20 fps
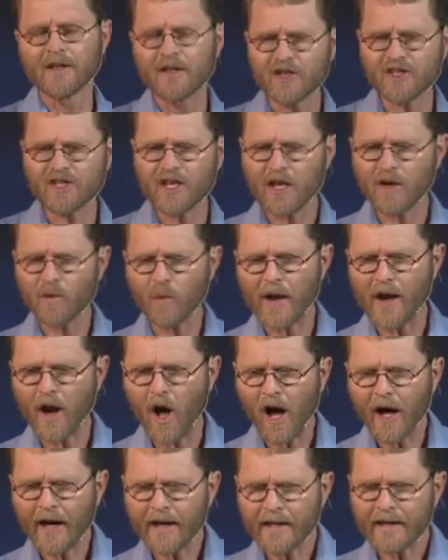You see, when
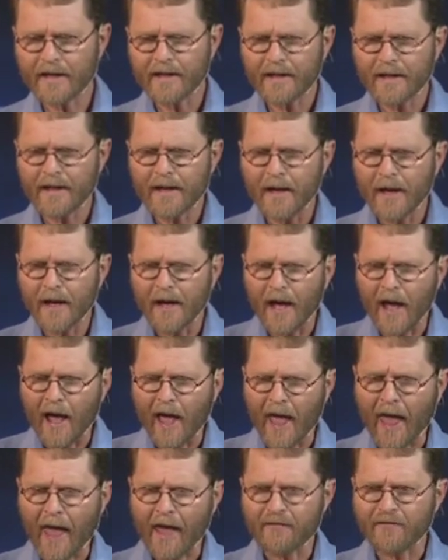I
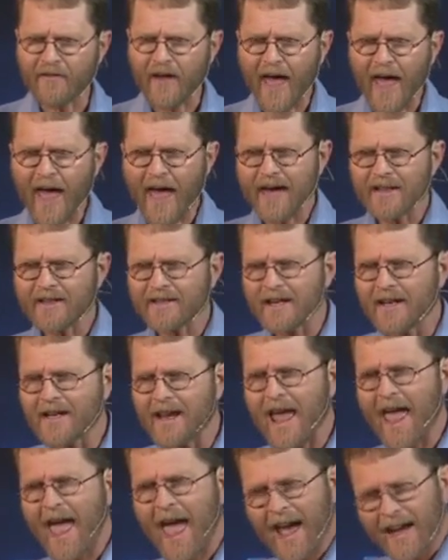have had an
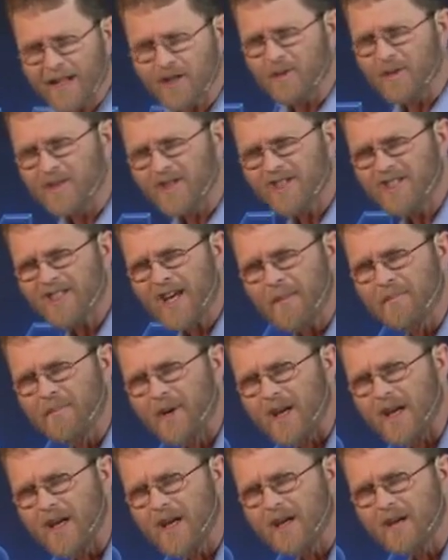act with
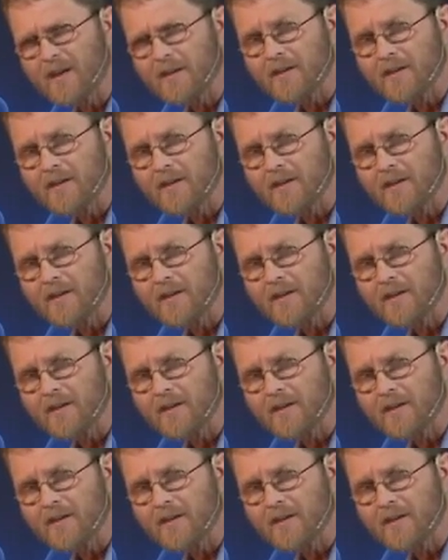somebody